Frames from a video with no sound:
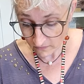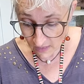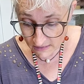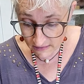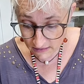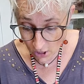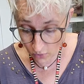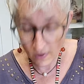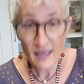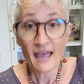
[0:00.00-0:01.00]
So,
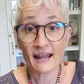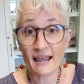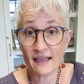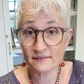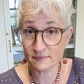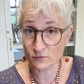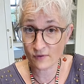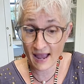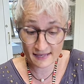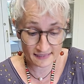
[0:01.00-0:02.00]
and I have some
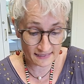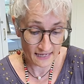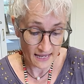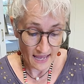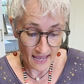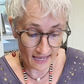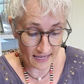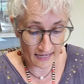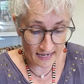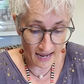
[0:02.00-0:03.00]
grass,
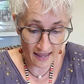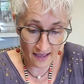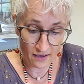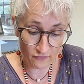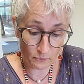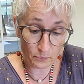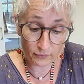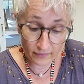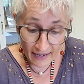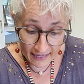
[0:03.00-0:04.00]
and I have
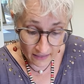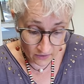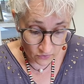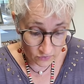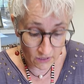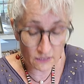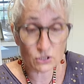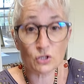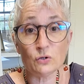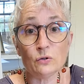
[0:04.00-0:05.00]
brown
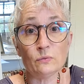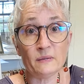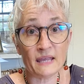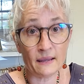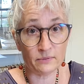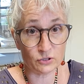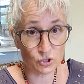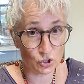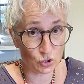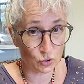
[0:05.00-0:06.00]
to be able
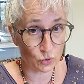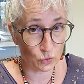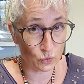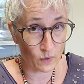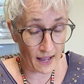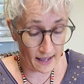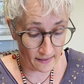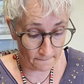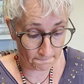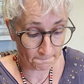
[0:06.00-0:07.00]
to
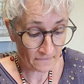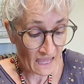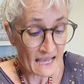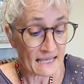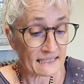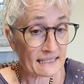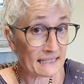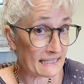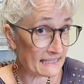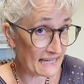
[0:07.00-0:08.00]

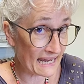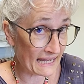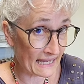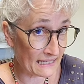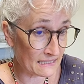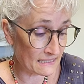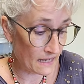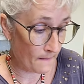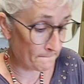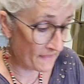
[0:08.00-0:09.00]
stand
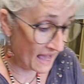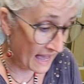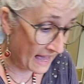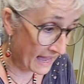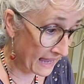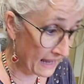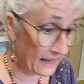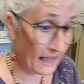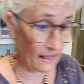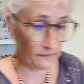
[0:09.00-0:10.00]
my
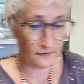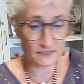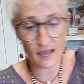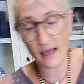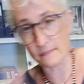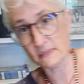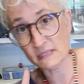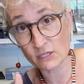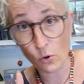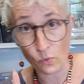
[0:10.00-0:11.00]
elephant up.
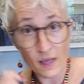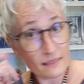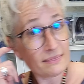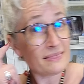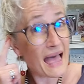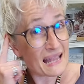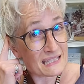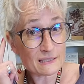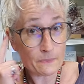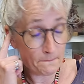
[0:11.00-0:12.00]
So
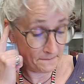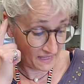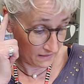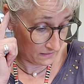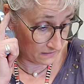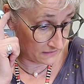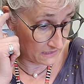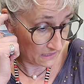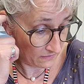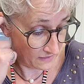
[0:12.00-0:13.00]
let's build
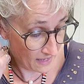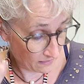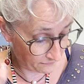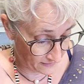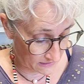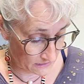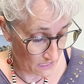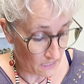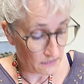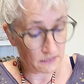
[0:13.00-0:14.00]
the elephant.
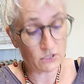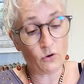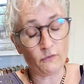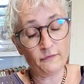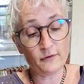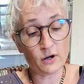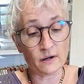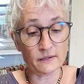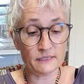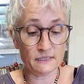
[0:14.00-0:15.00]
So
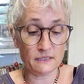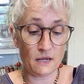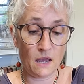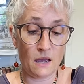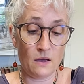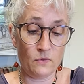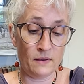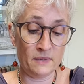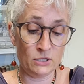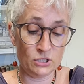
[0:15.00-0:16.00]
first, what I'm
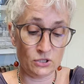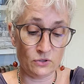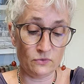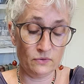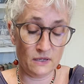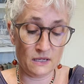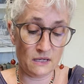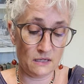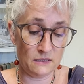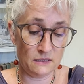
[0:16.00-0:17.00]
going to do
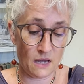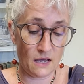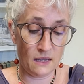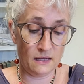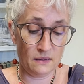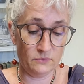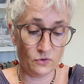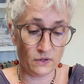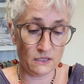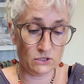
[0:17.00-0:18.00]
is I am
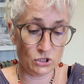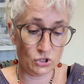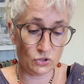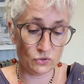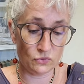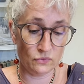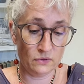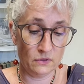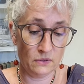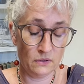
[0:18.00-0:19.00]
going to
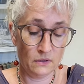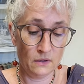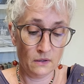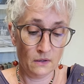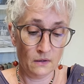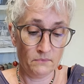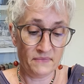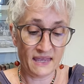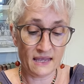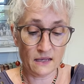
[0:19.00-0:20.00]

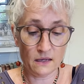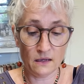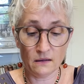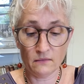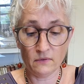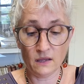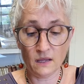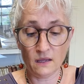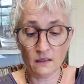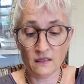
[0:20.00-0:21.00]
make
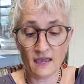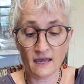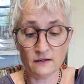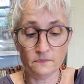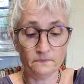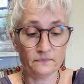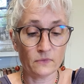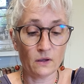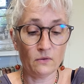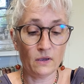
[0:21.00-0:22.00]
the head.
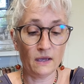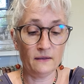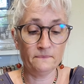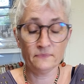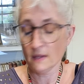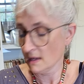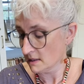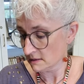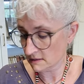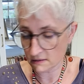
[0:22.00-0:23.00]
Okay,
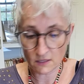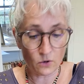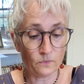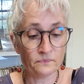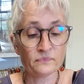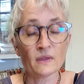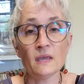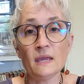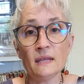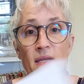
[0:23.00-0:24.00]
so
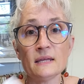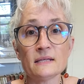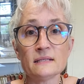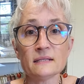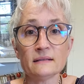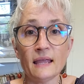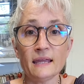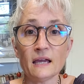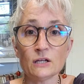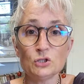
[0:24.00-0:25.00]
it is like
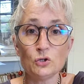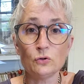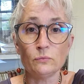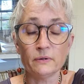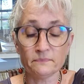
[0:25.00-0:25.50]
a tube,